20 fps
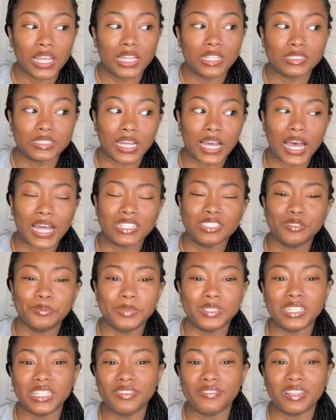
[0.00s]
Like I do
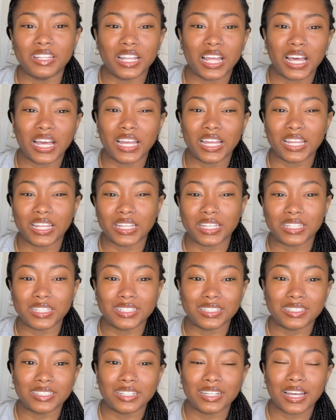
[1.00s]
believe in like
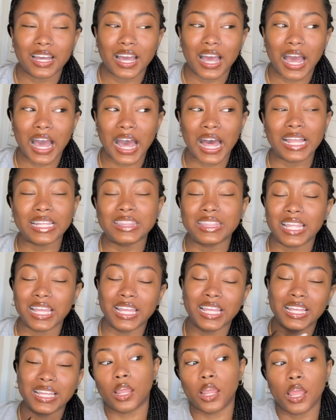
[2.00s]
I
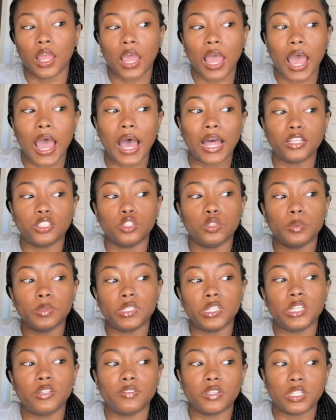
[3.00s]
think I do
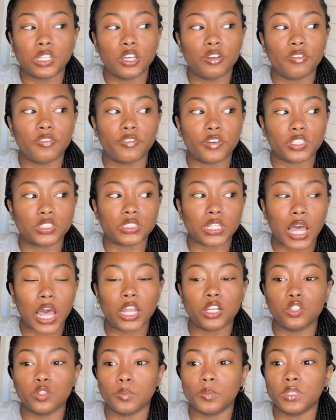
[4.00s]
believe in love first. So I
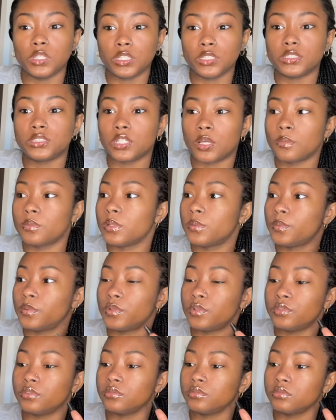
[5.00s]
do believe some
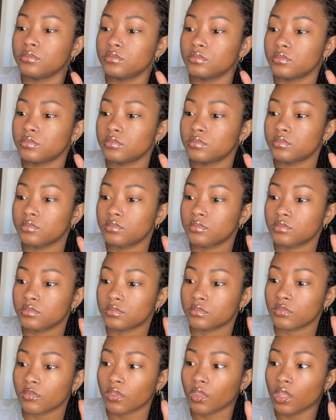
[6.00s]
people
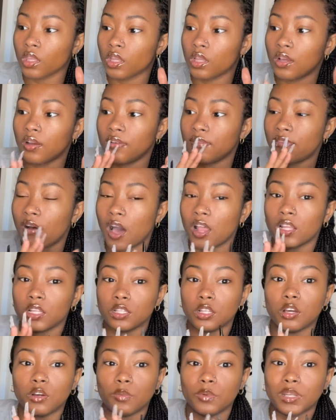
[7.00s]
fall in
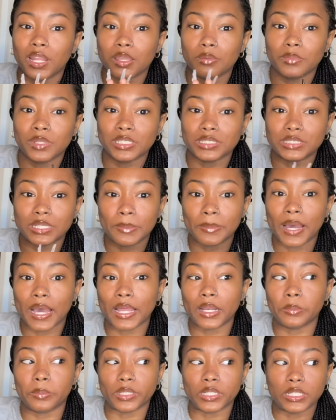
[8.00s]
love when they meet
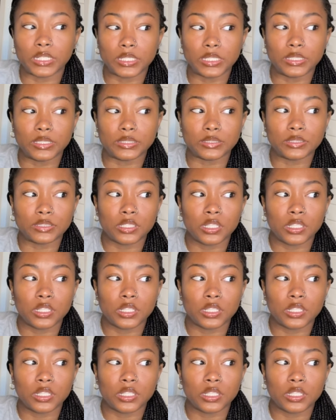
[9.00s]
somebody because